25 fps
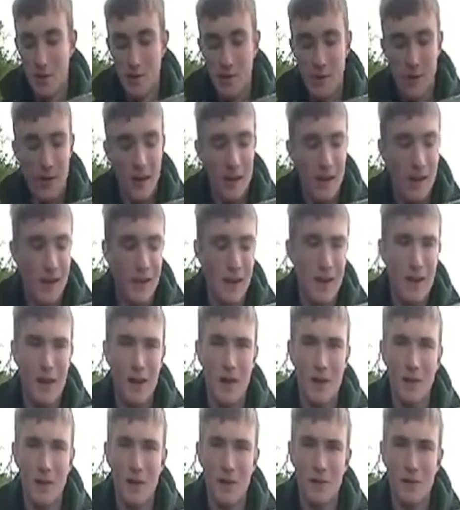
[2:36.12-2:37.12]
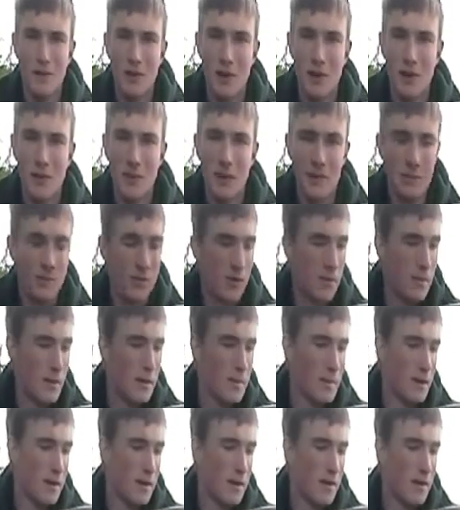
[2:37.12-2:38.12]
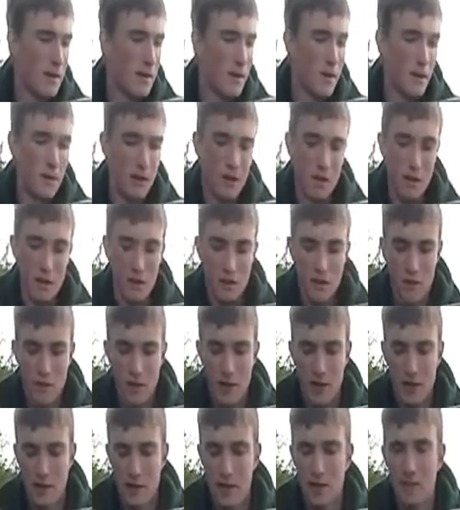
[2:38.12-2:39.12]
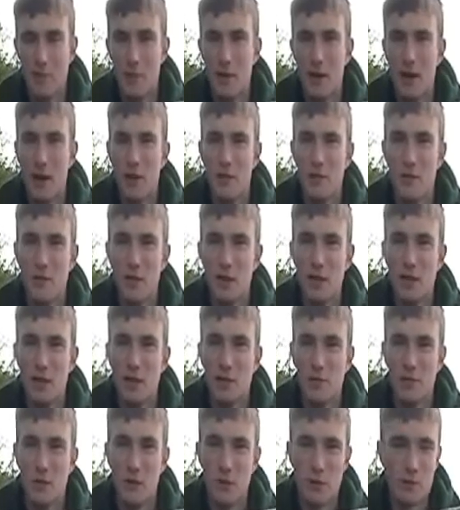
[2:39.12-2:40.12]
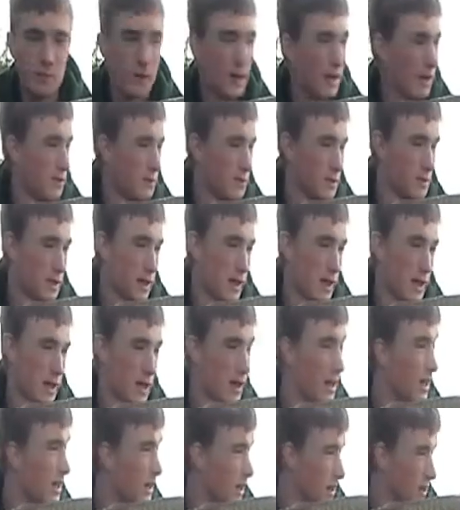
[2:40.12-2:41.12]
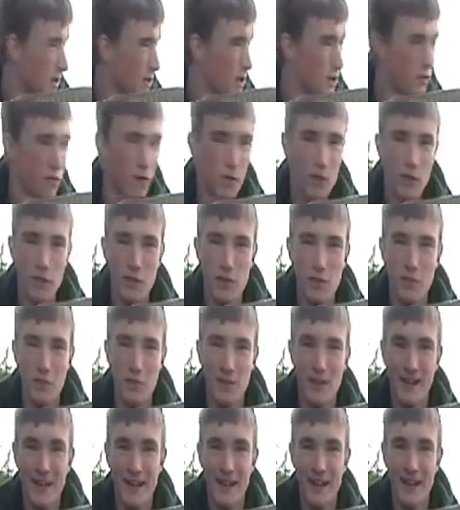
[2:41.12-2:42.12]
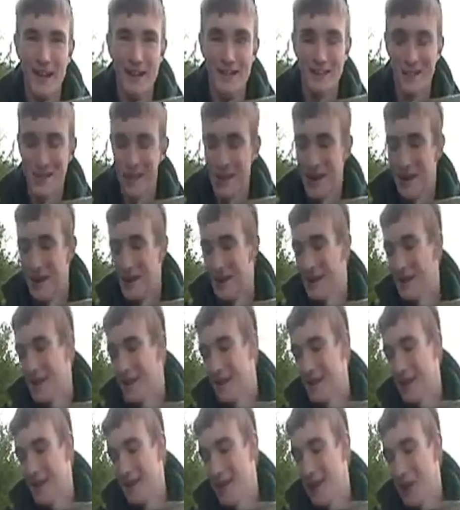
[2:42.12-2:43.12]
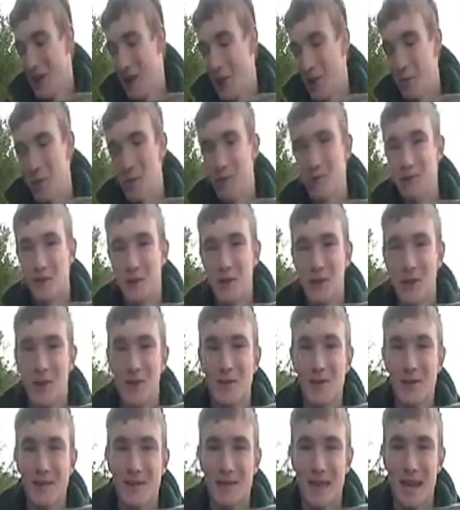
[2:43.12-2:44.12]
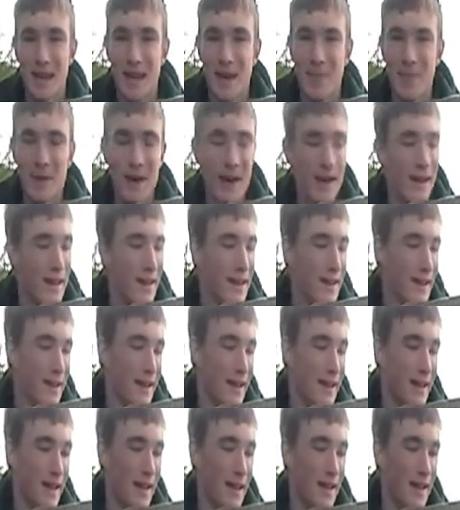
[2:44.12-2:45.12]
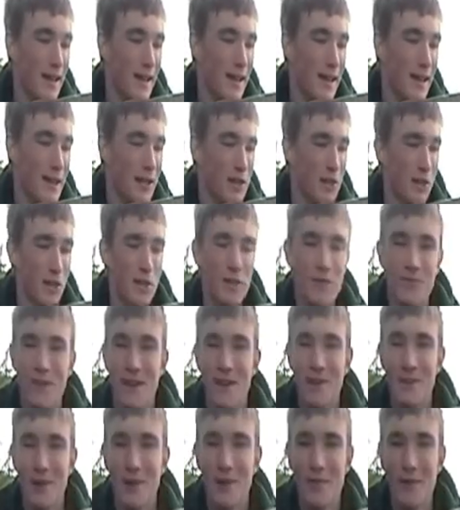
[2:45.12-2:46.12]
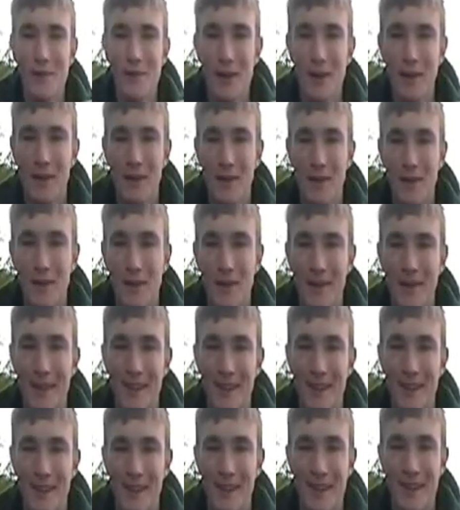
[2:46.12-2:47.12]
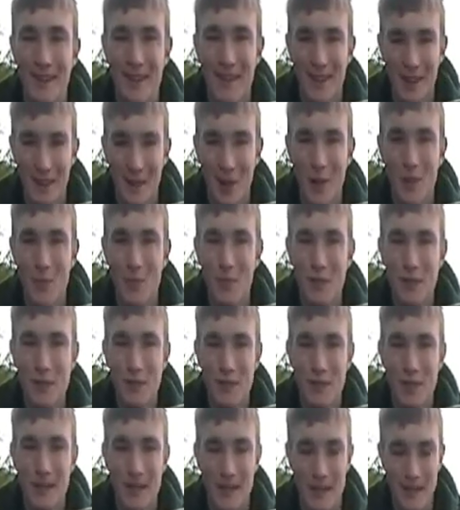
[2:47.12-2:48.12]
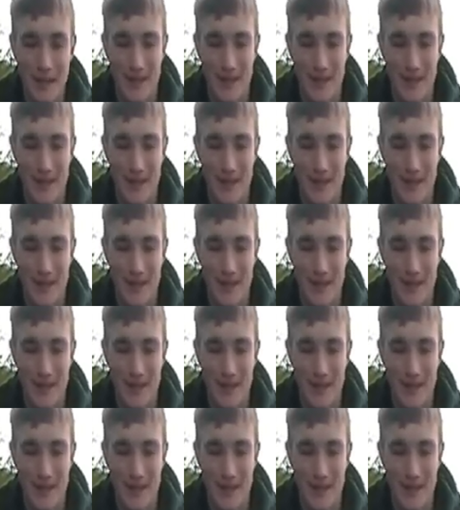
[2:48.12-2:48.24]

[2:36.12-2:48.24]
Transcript: But a nice common, probably about 13 pounds, 13, 14 pounds, just from the new marina here. So what a result. Let's get her back and show you the rigs and hopefully get another one. Go on fishing.